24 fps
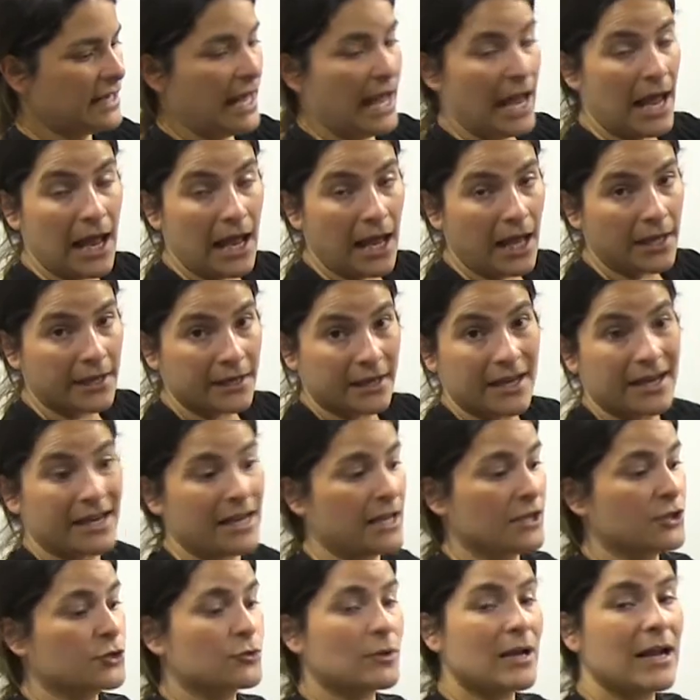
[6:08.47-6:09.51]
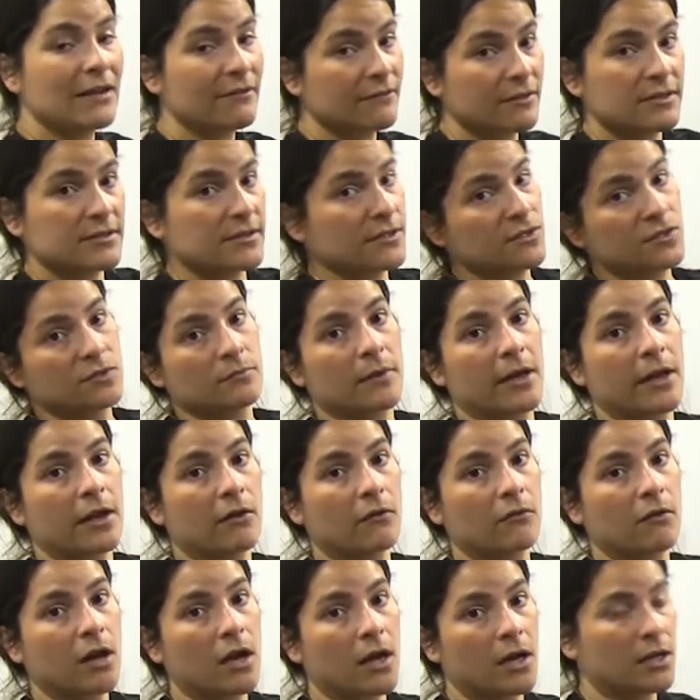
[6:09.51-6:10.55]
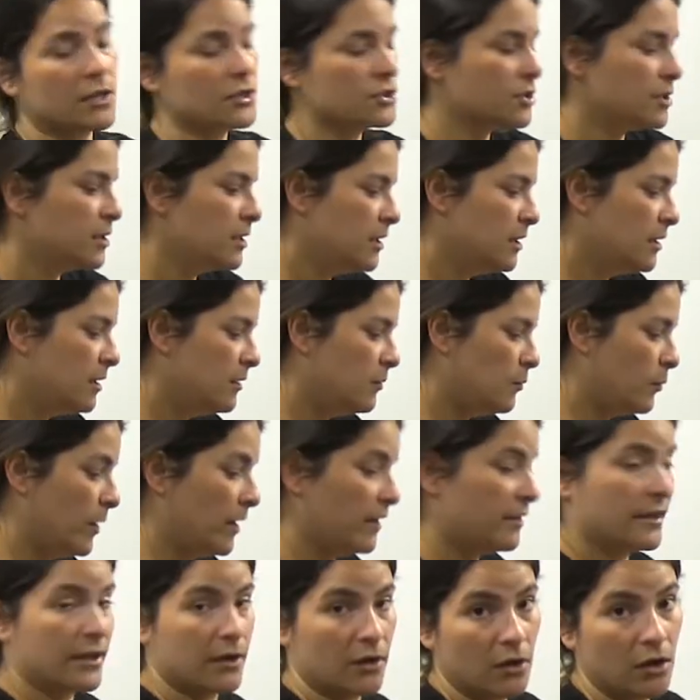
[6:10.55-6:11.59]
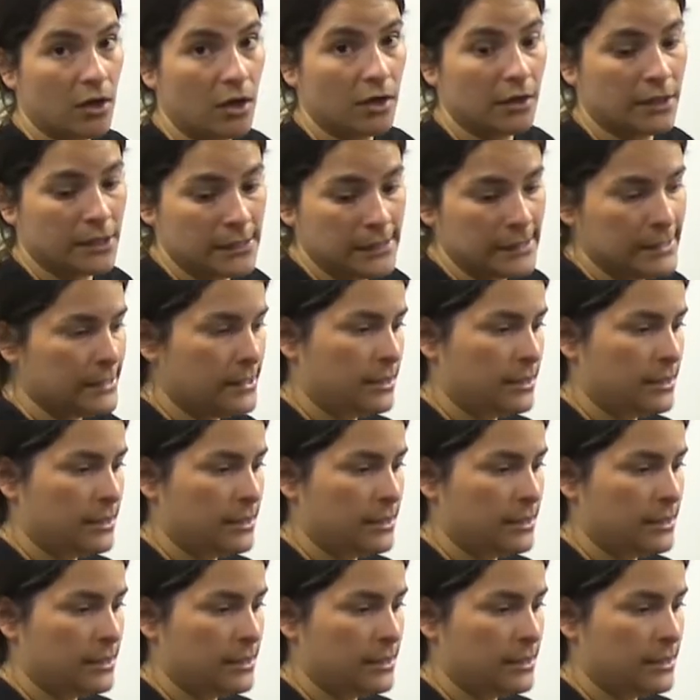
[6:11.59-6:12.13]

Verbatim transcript: to add? Can I drive this into my garage with it on?